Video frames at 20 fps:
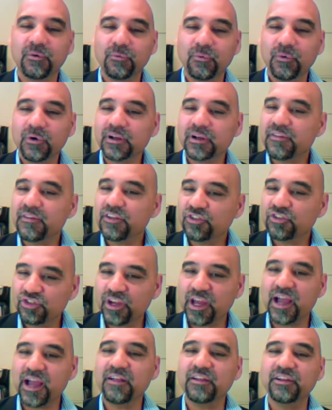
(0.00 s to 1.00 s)
Uh,
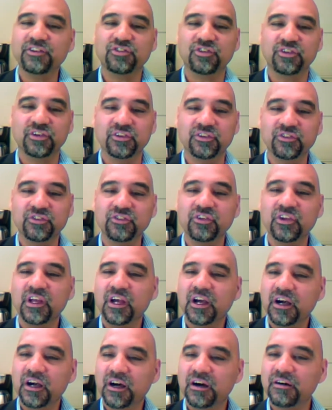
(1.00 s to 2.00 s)
one of the
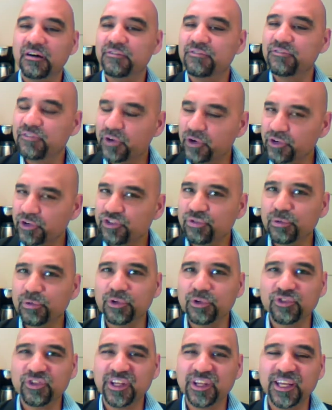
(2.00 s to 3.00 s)
challenges of
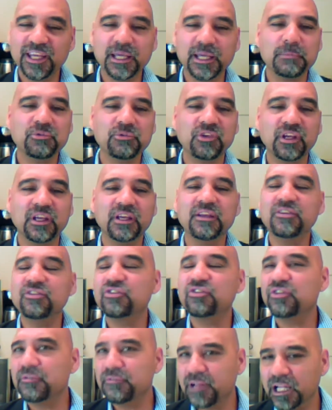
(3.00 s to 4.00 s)
virtual
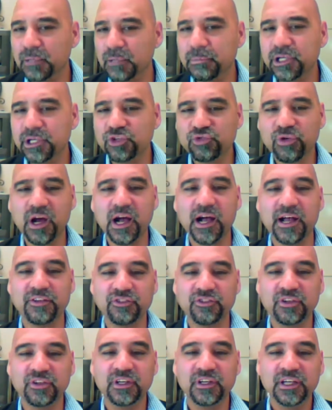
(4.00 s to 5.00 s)
teams is
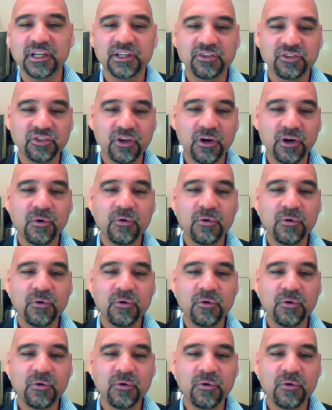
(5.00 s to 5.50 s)
developing trust.